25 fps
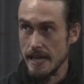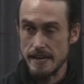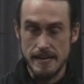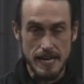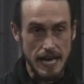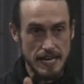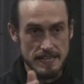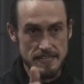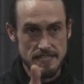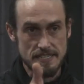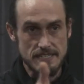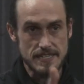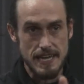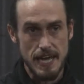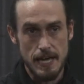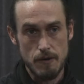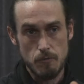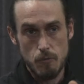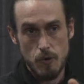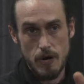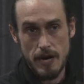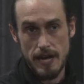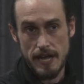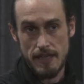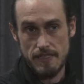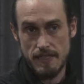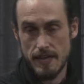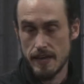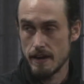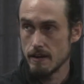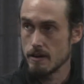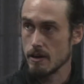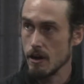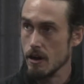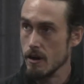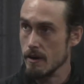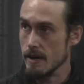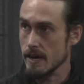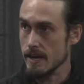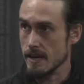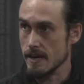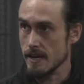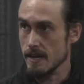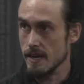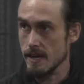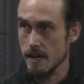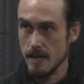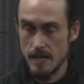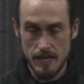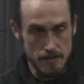And understand where they're
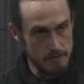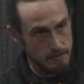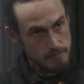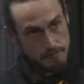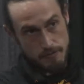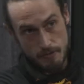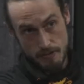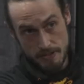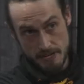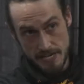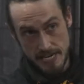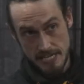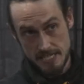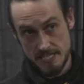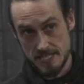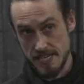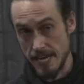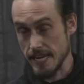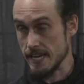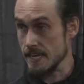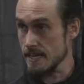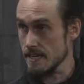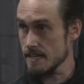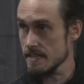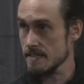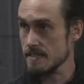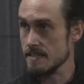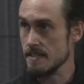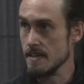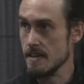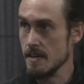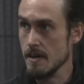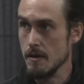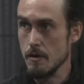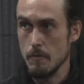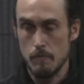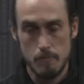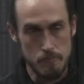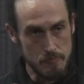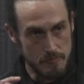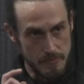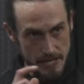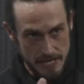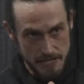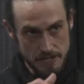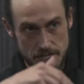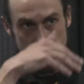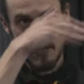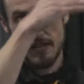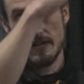going for the next second.
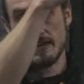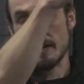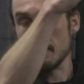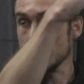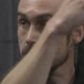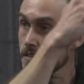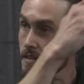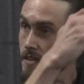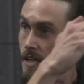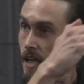Then you can,